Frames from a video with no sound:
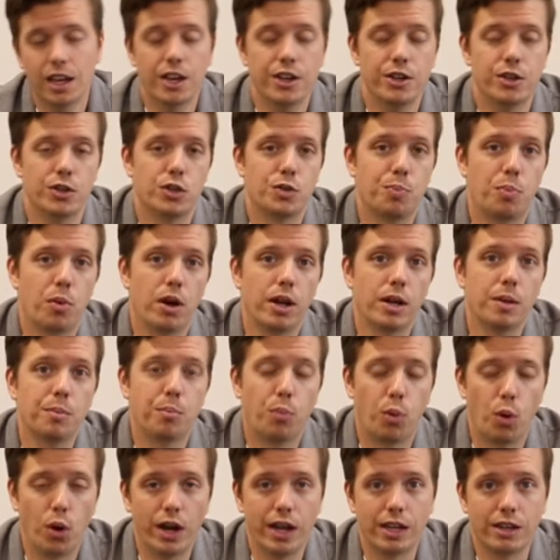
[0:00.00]
your spring
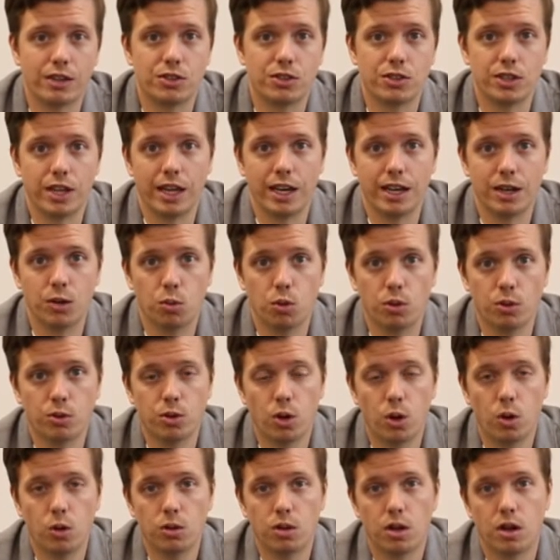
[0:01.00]
breaks and it will
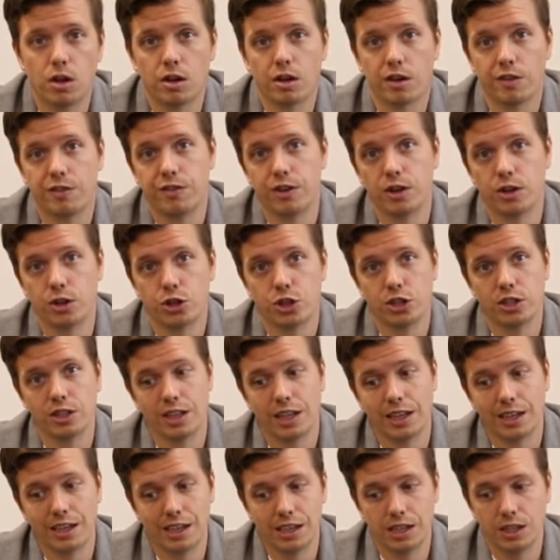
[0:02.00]
no longer function
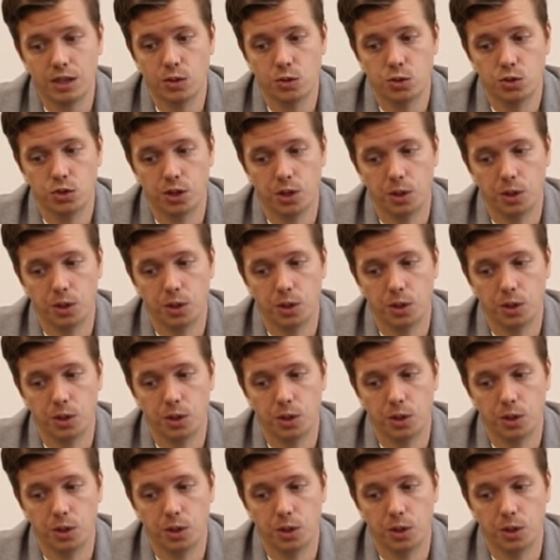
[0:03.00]
like it used